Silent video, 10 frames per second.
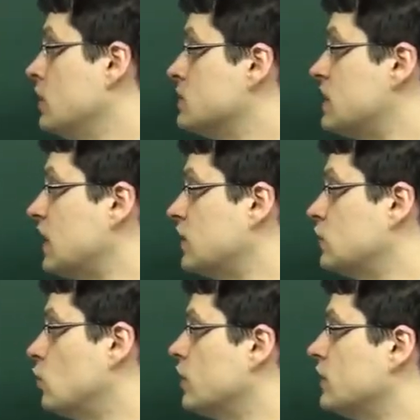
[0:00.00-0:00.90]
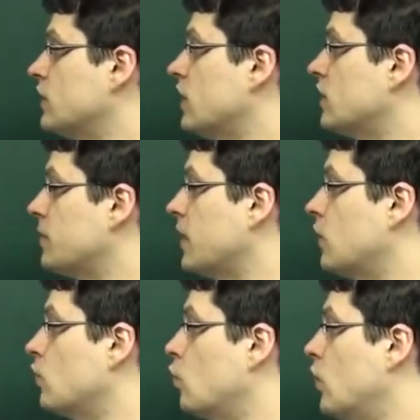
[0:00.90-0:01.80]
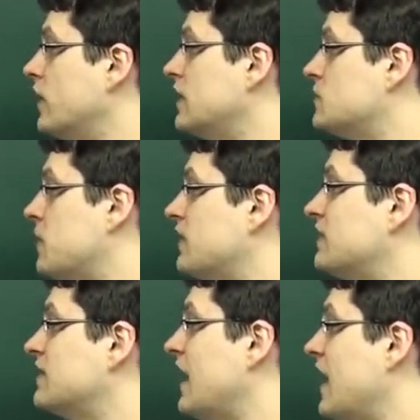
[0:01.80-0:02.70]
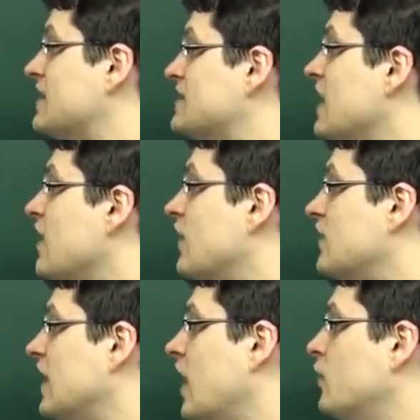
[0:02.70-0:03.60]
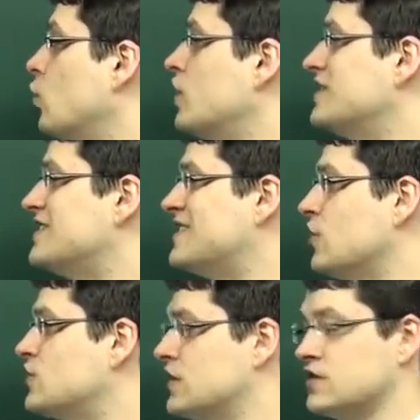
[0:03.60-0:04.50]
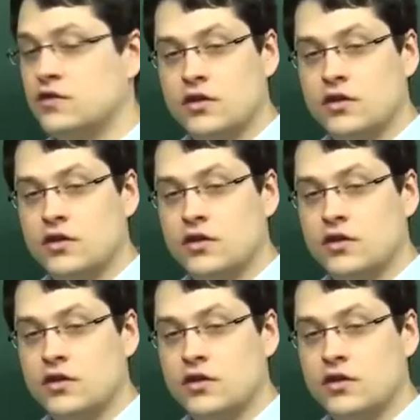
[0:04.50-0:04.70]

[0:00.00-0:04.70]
Second, you want to talk about what each passage has that the other one doesn't.